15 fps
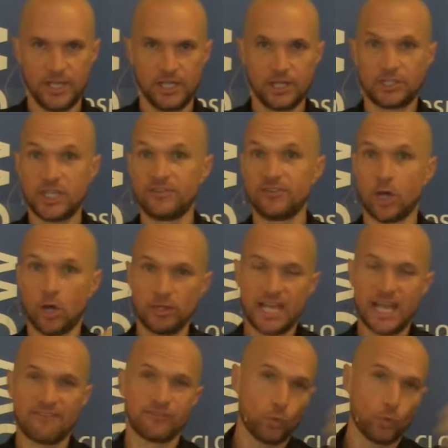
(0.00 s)
You see, if you only
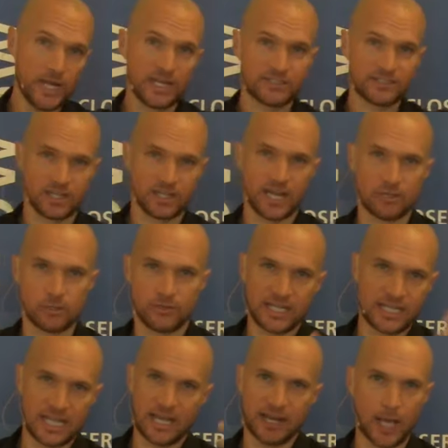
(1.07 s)
have the weak together, they
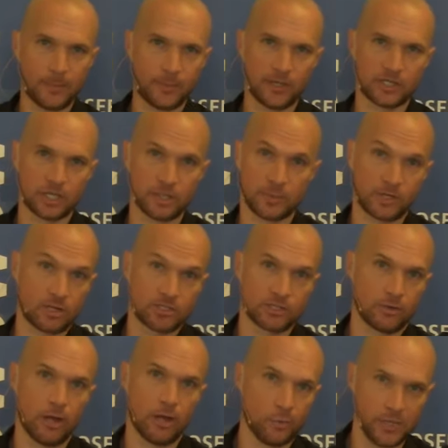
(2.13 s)
can't help each other because
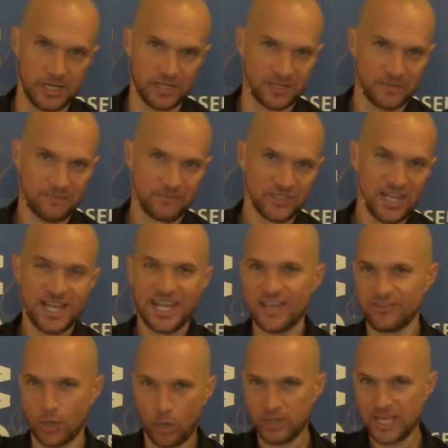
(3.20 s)
they're all weak.
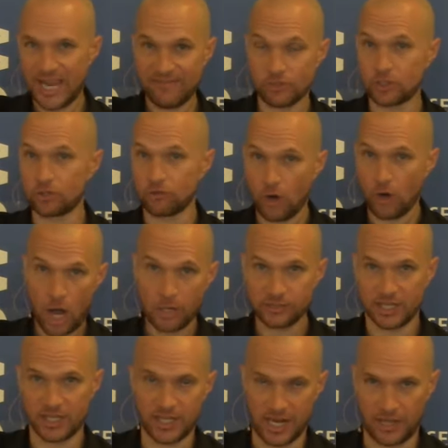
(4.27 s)
If you only have the strong
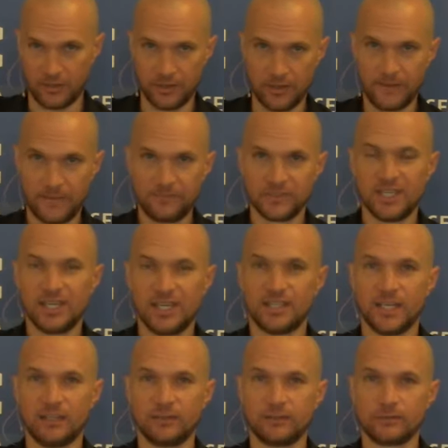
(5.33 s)
together,
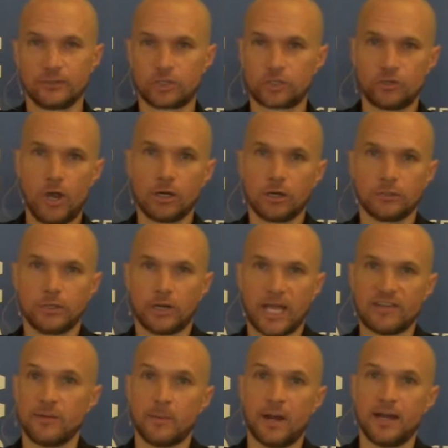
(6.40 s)
then the strong don't
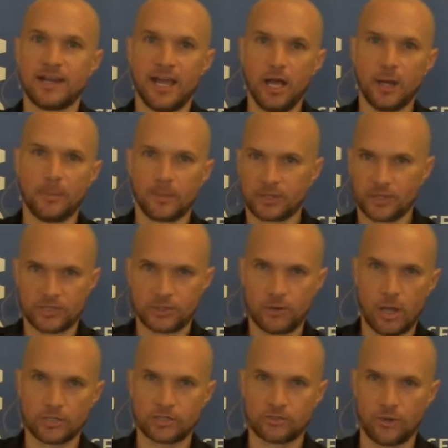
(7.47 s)
have anybody to help because they're
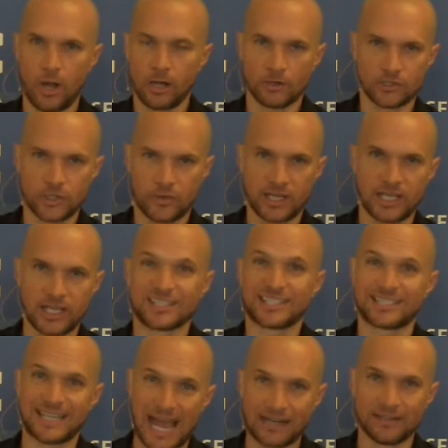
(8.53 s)
all strong, and so they get
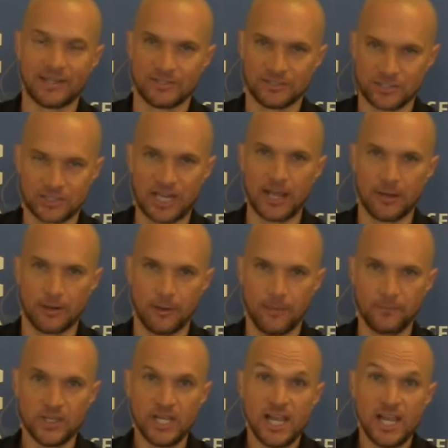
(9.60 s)
stagnant and stale.